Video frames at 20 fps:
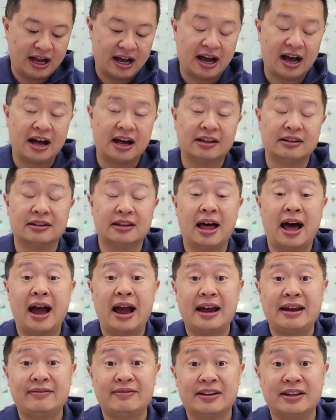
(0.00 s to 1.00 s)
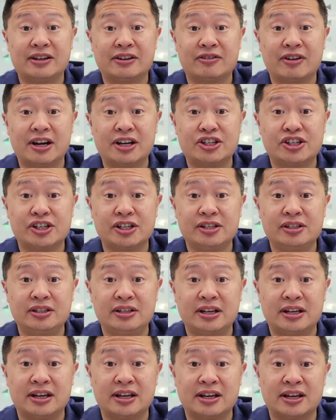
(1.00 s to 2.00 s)
Uh, live
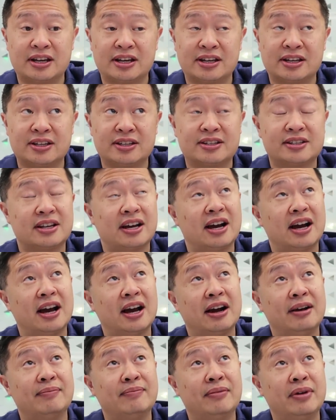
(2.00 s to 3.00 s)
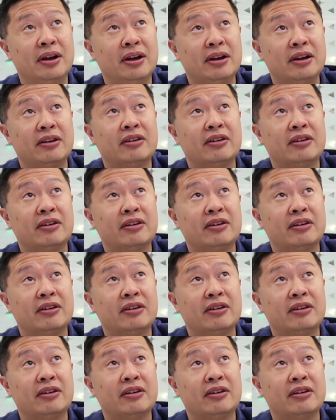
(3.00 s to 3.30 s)
integration is um,